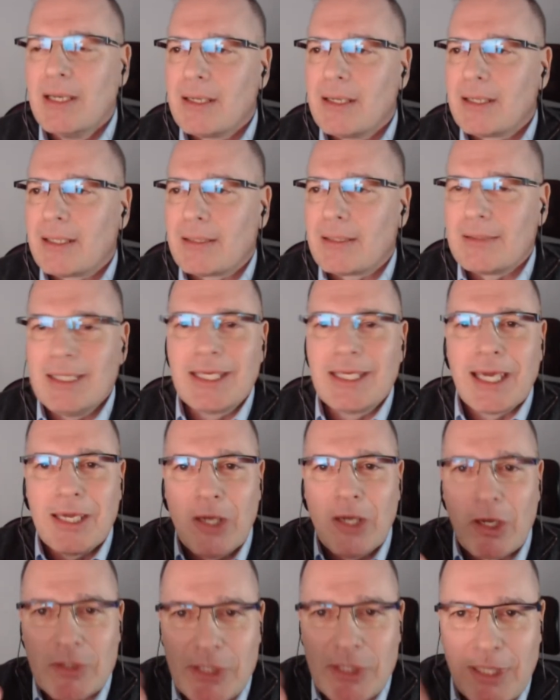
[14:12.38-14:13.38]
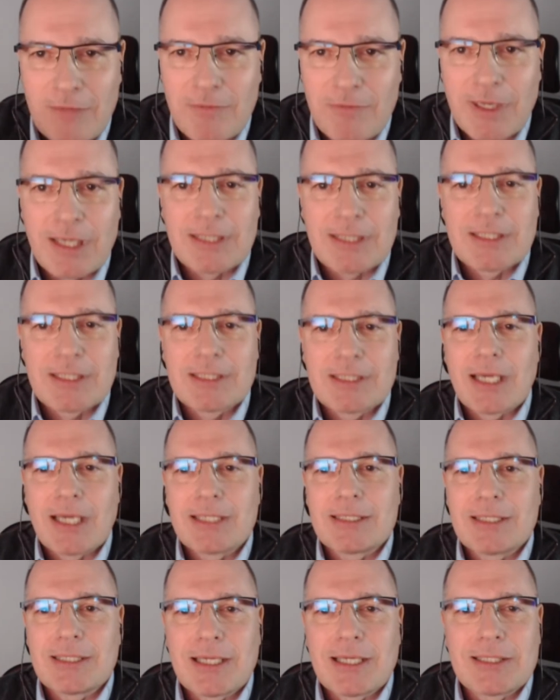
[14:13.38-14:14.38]
the chaotic events,
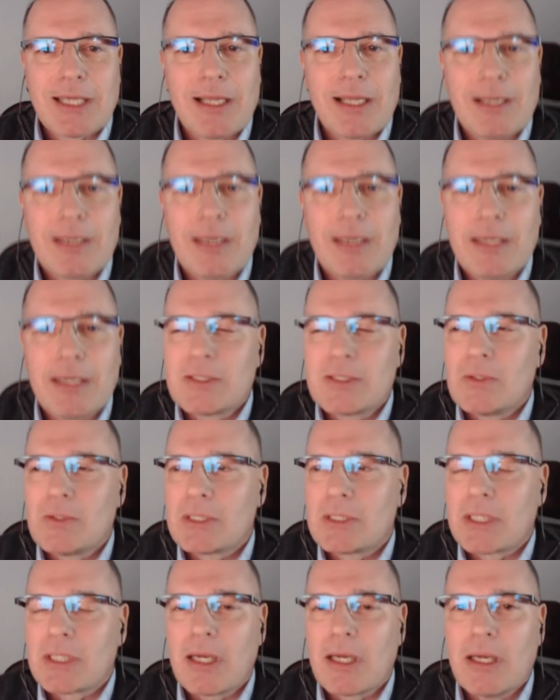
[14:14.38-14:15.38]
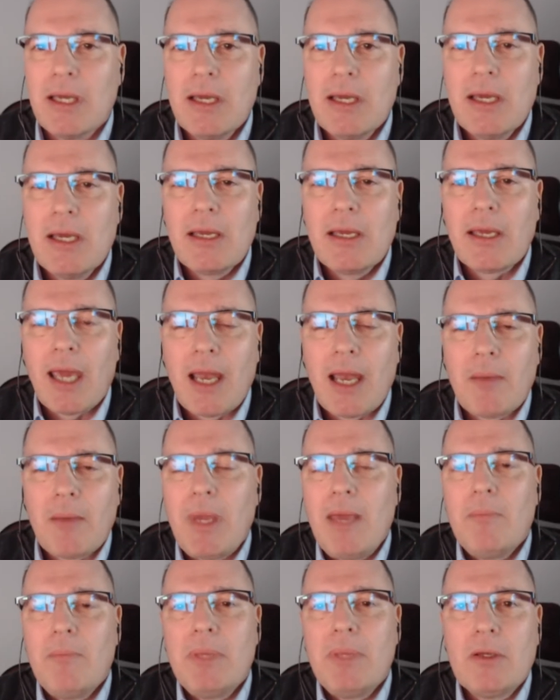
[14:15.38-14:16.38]
as Al likes to say, and
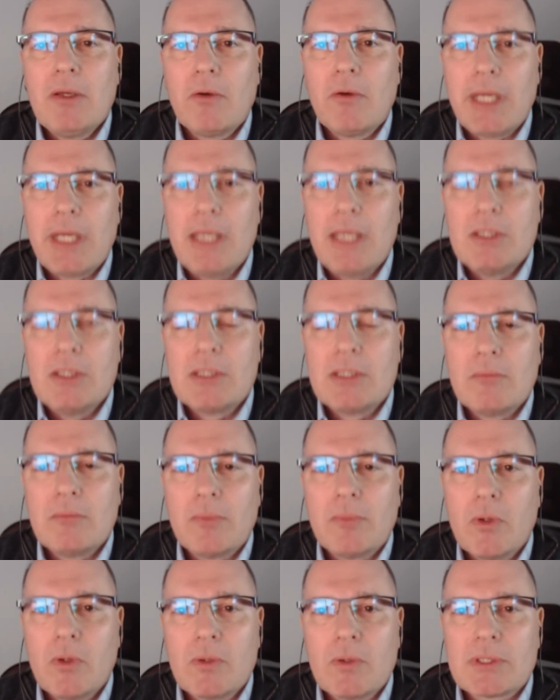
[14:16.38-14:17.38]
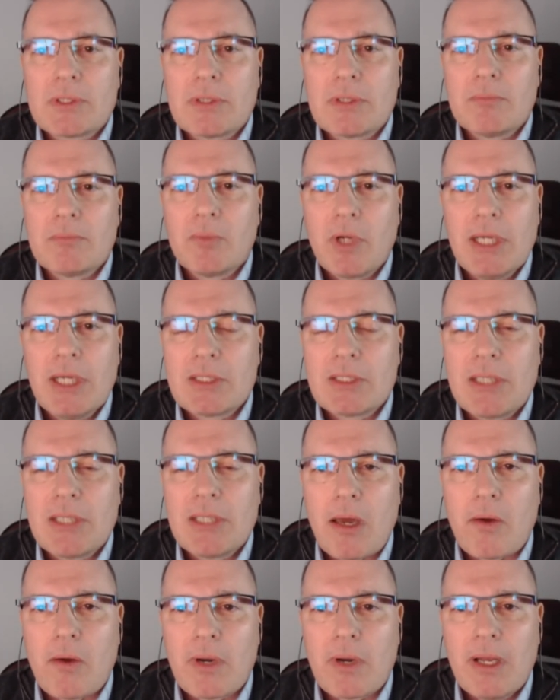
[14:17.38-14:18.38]
maybe your engine breaks
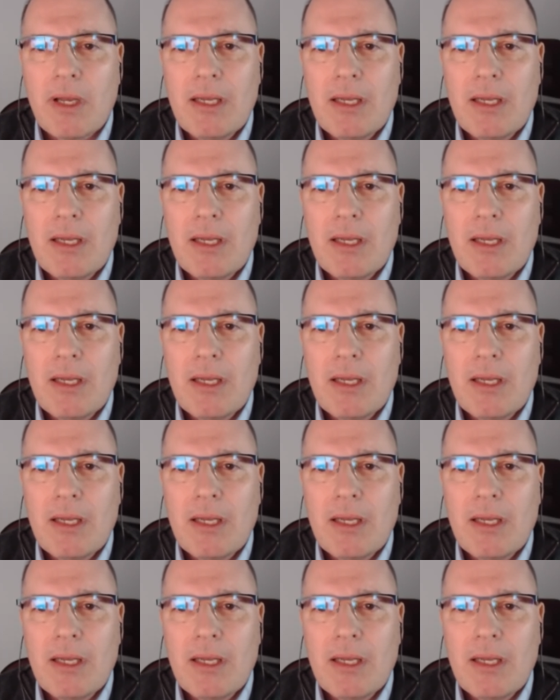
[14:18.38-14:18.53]
down.